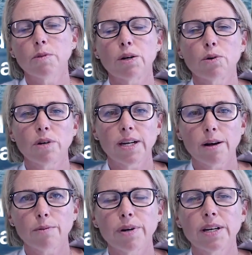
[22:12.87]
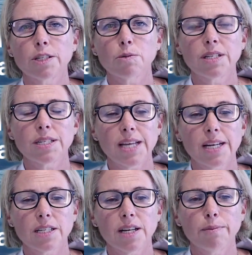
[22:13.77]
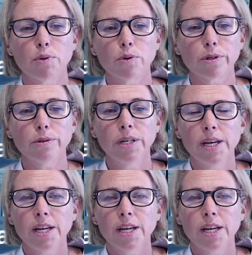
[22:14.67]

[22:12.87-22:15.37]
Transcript: we call it our PredictWind satellite portal,